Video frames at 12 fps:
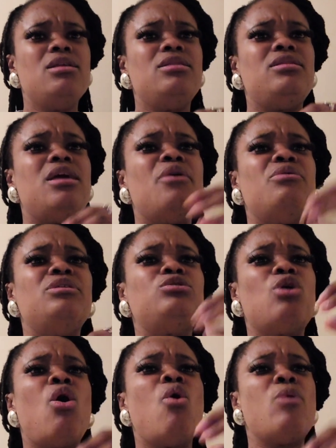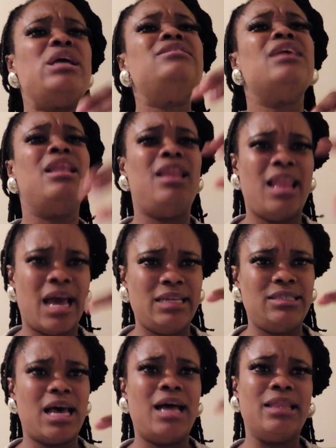there is always a
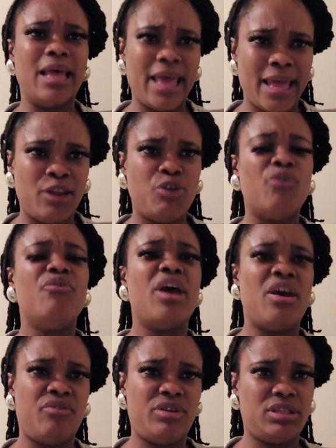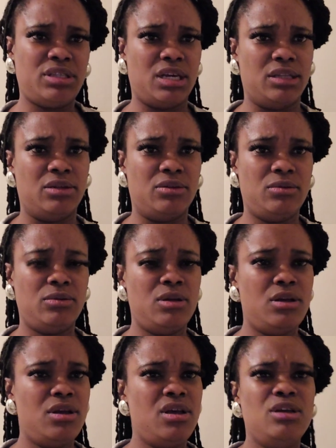light at the end of every tunnel.
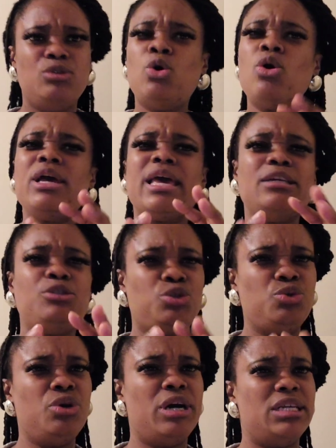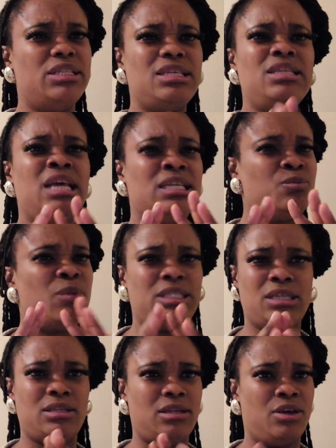Don't get too hurt in as much
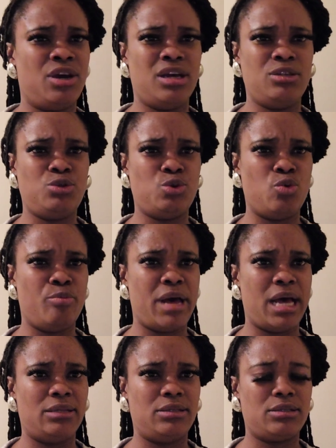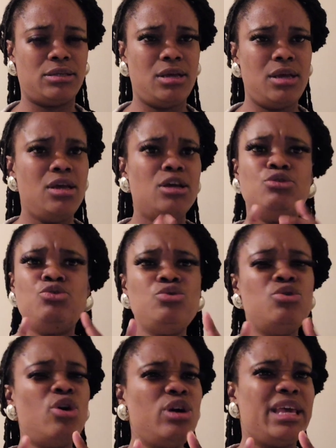as it hurts so bad. Do
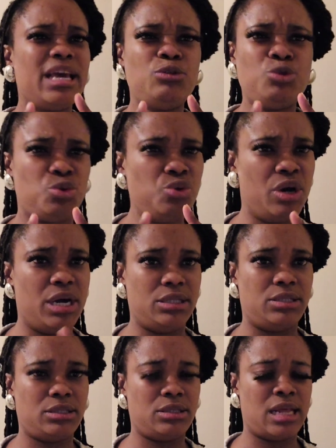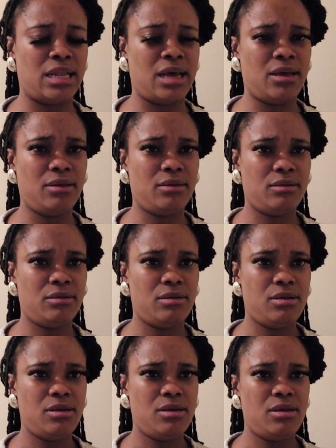not get too hurt, Nana.
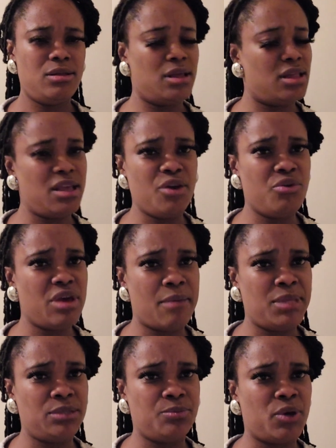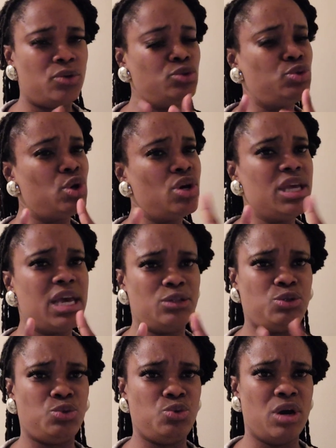And Miss Bell, don't
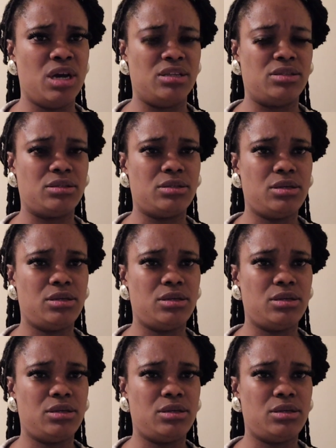get too hurt.